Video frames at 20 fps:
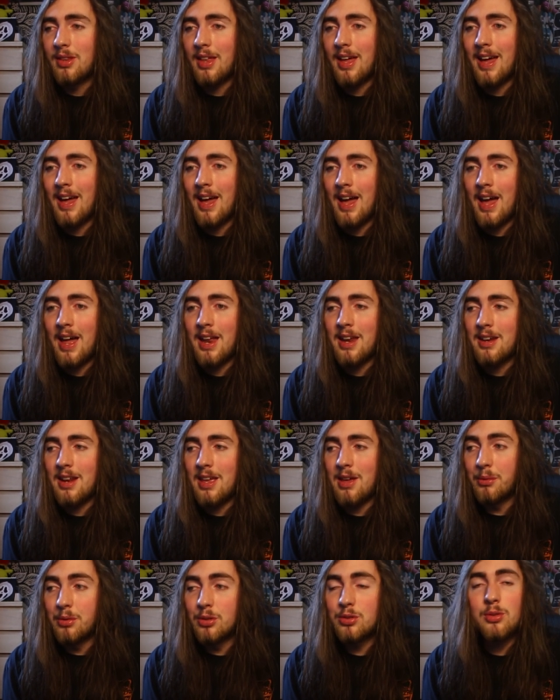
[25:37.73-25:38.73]
there, and
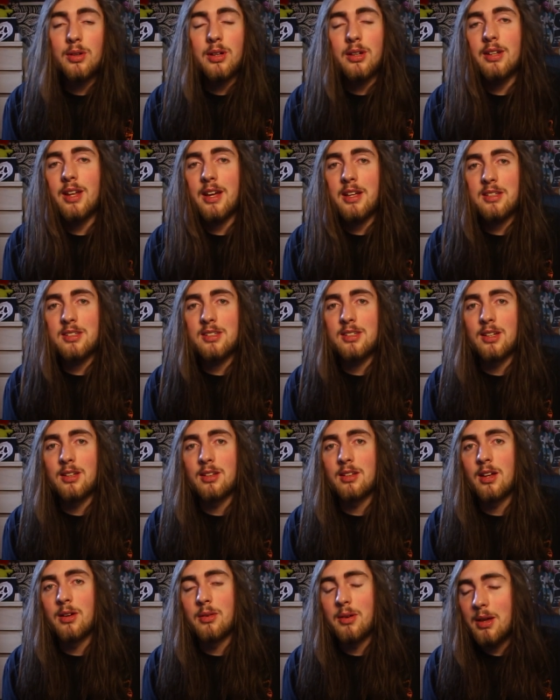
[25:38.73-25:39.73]
it was real nice
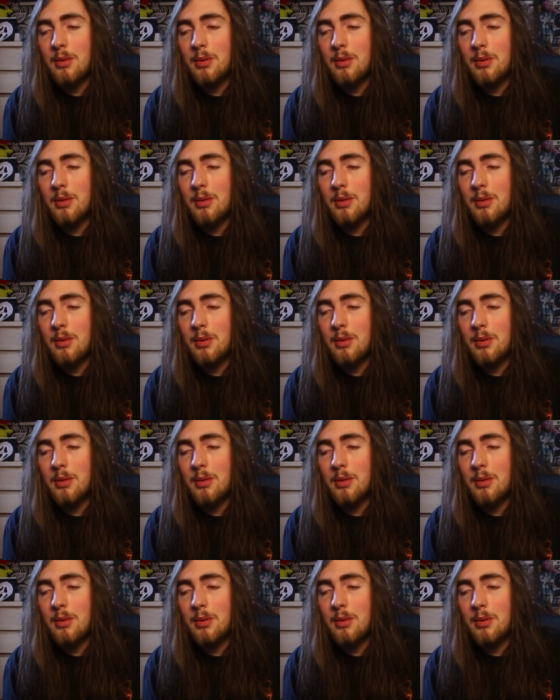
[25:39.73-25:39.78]
still, though.